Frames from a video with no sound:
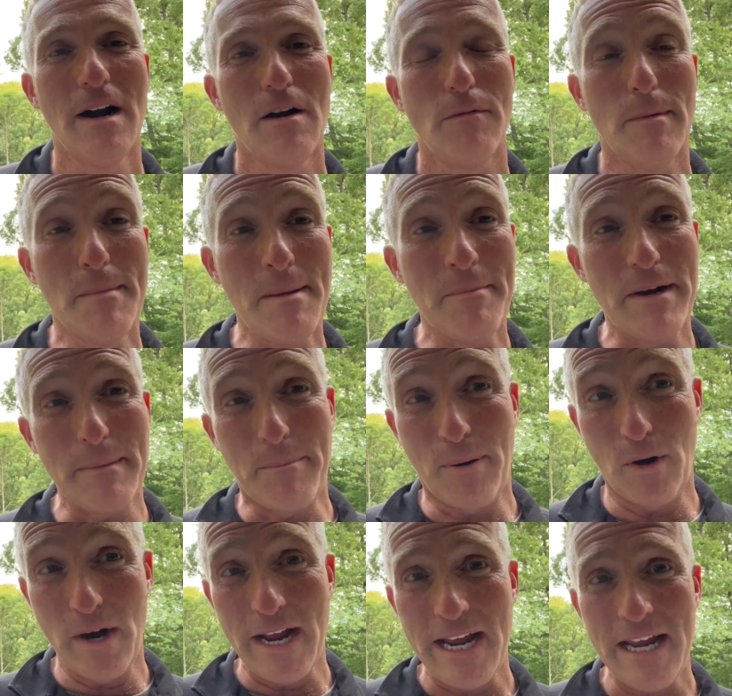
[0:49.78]
remember to
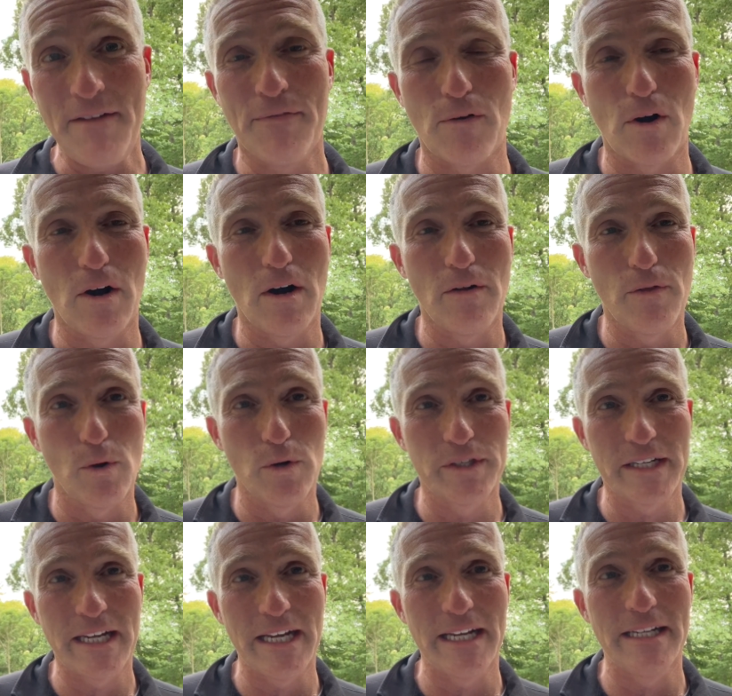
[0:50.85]
pray for those
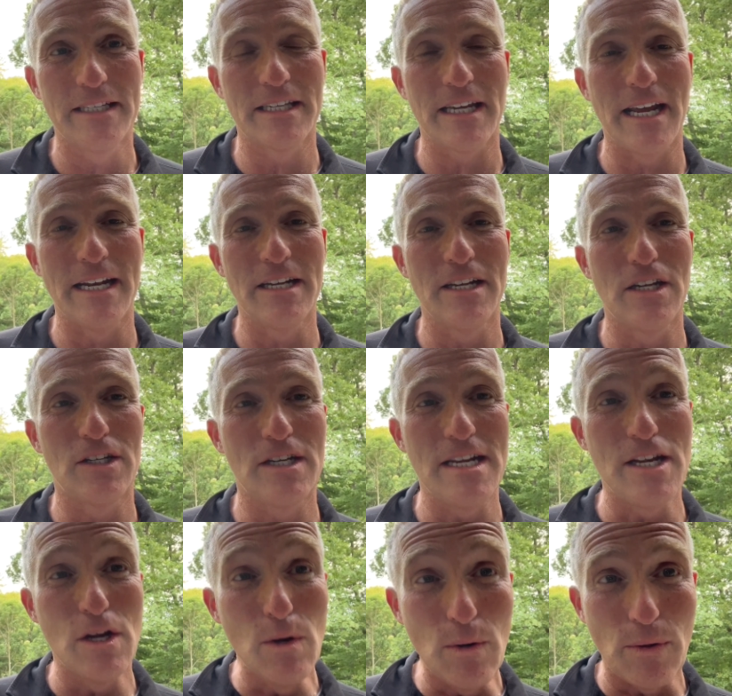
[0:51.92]
kids and
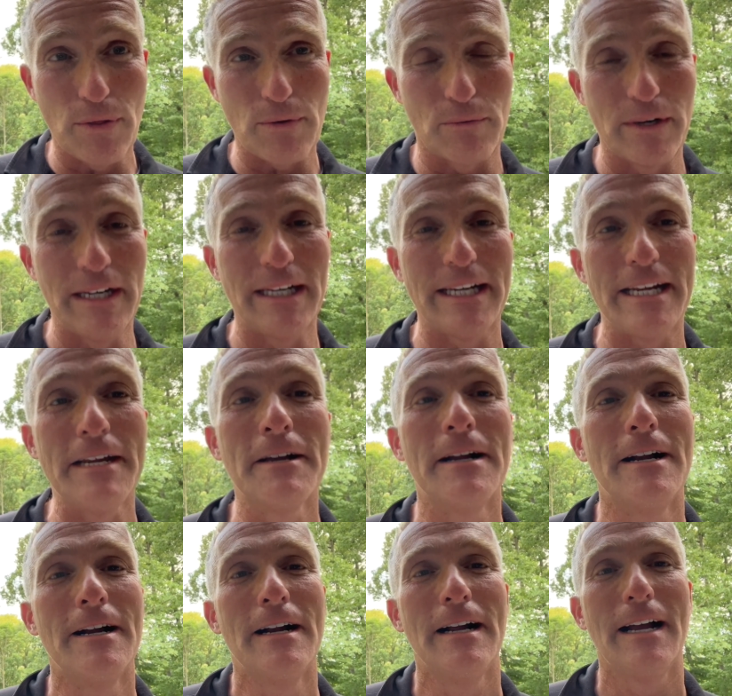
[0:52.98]
youth, really,
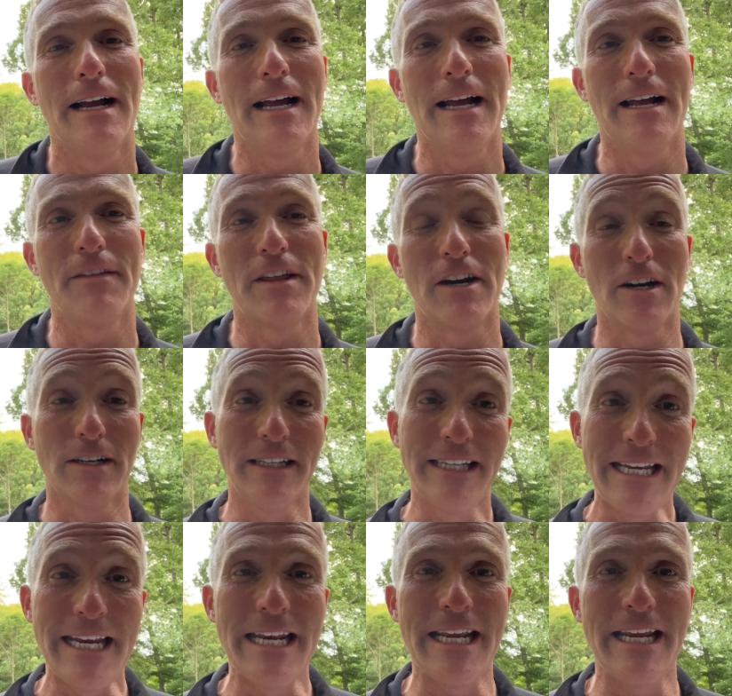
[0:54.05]
uh, that are
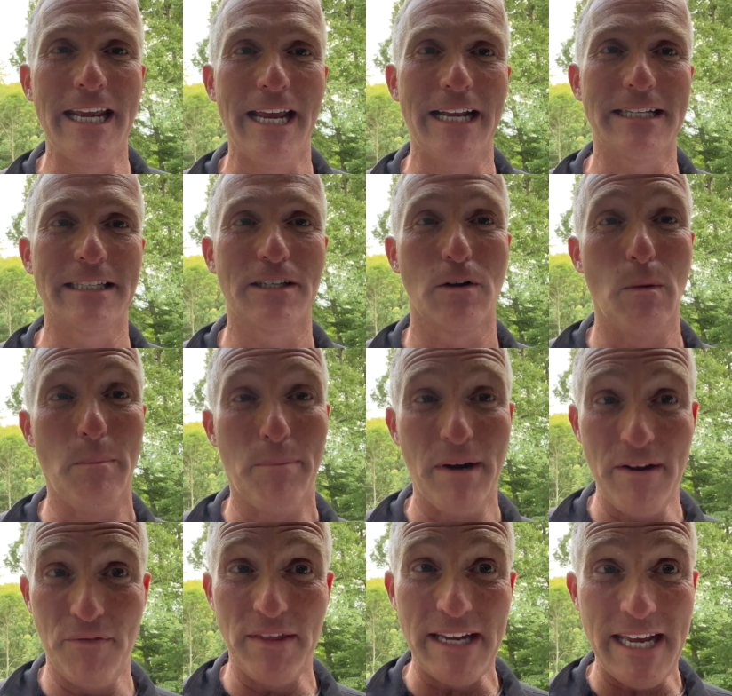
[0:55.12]
leading it. So
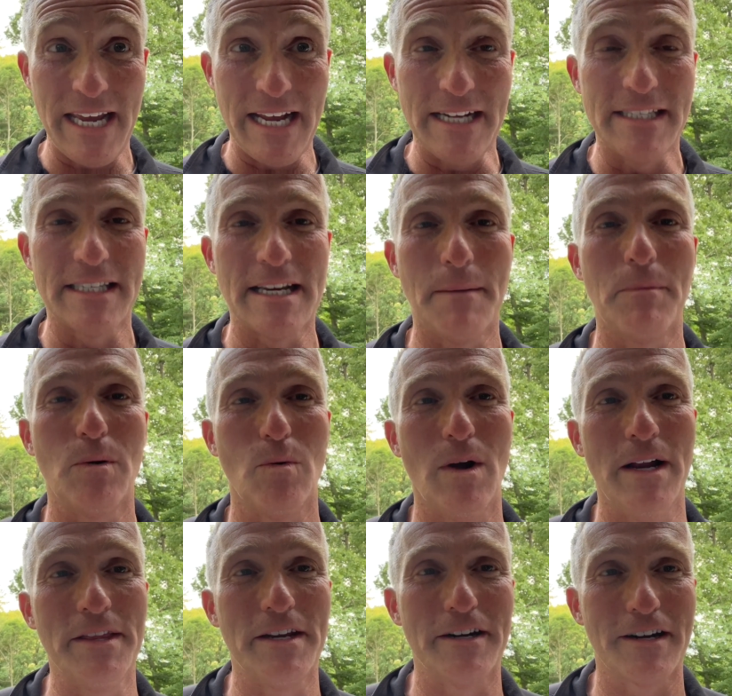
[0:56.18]
pray for the kids, number
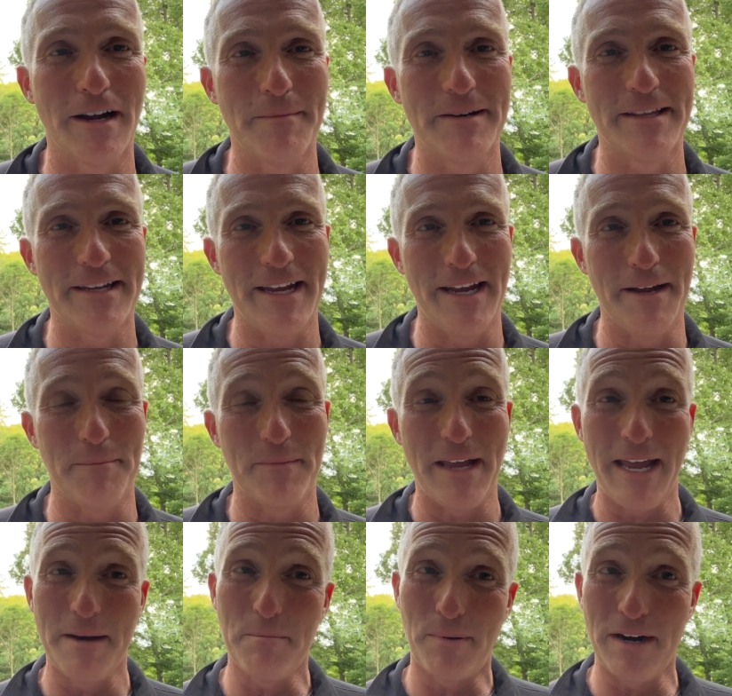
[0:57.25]
one, that are coming to the camp,
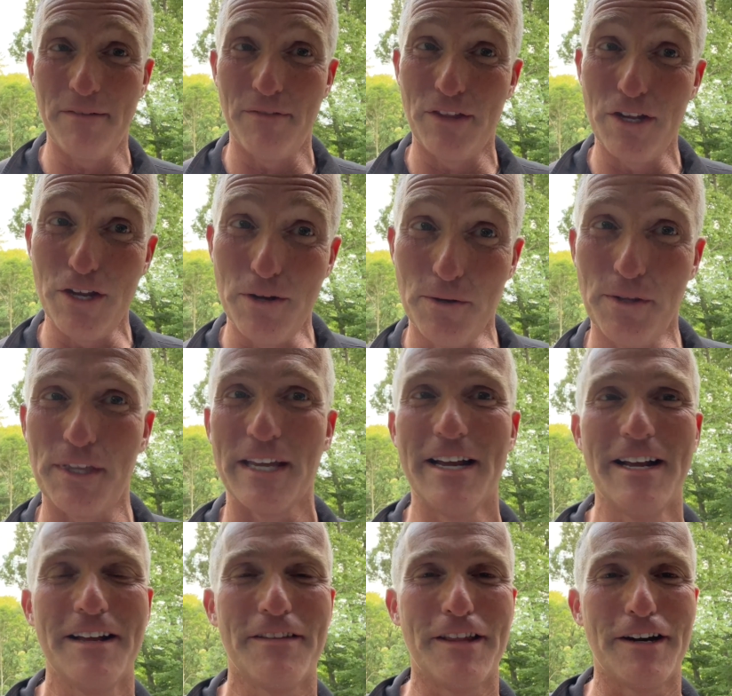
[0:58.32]
and pray for the youth
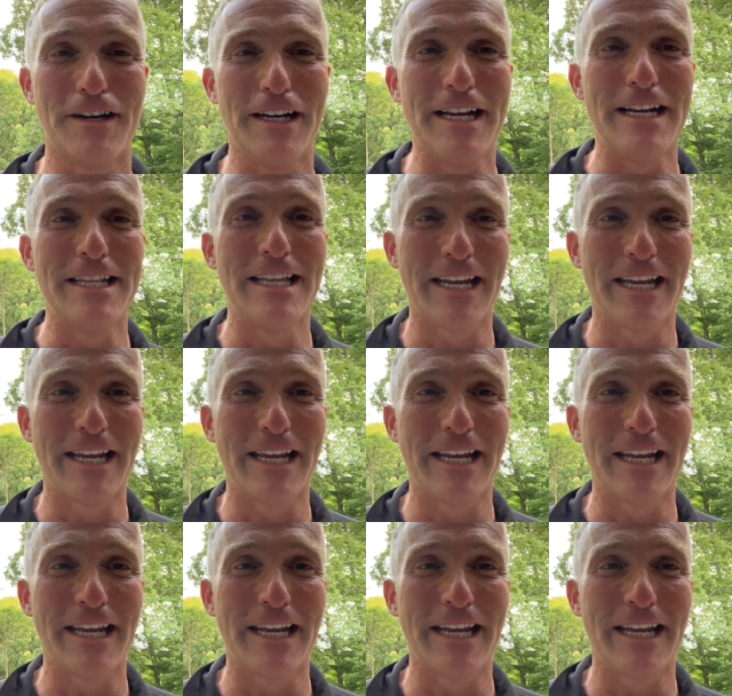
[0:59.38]
that are leading the